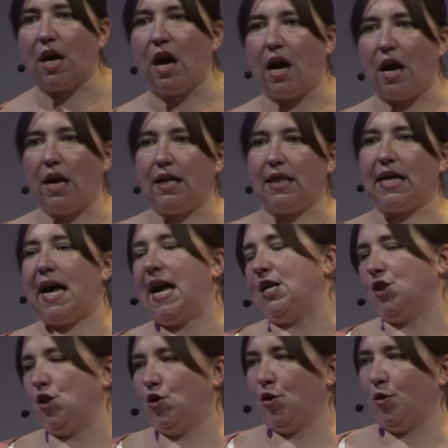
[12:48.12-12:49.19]
on the
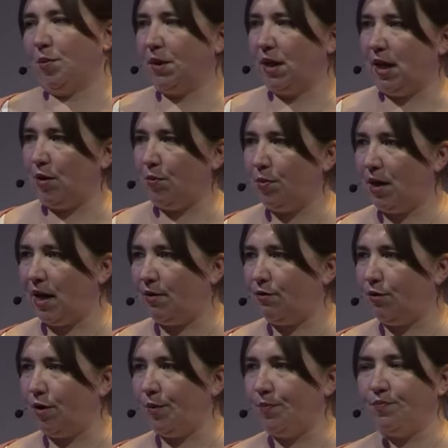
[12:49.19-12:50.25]
HashiCorp Cloud
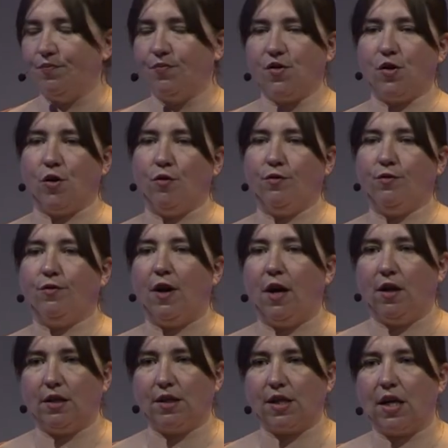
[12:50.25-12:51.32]
platform. So
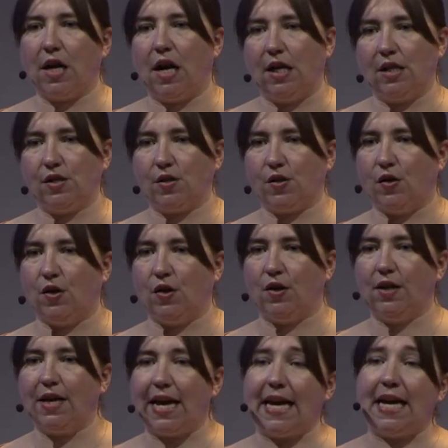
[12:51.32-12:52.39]
Vault,
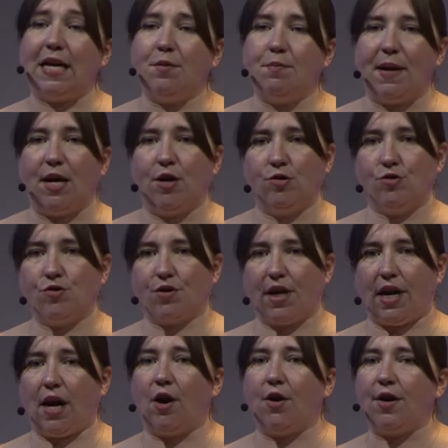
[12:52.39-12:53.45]
Consul, and
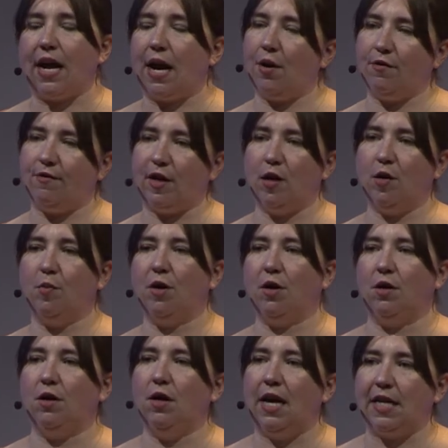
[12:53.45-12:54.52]
Boundary are now
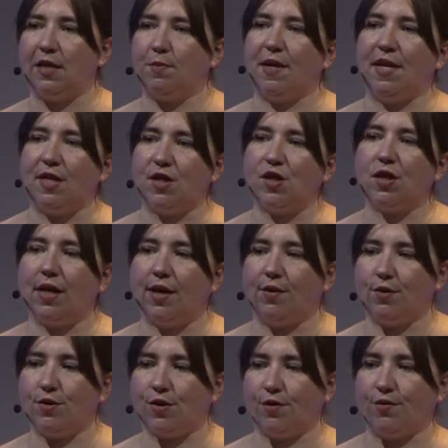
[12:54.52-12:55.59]
available as managed
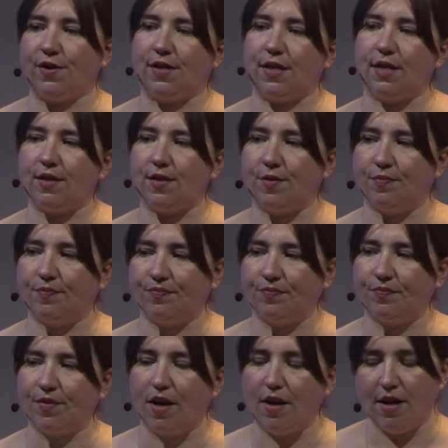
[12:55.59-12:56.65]
cloud services.
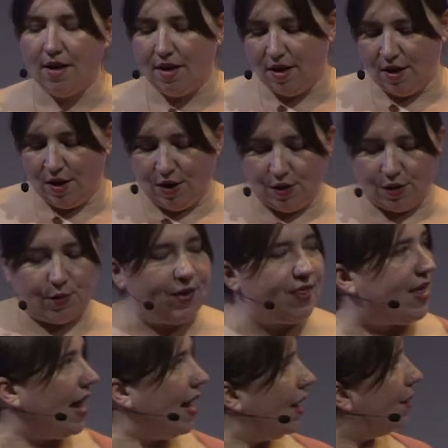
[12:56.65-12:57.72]
So with
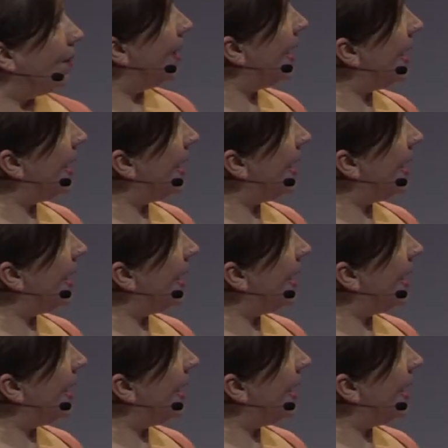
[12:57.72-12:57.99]
that, I'm going to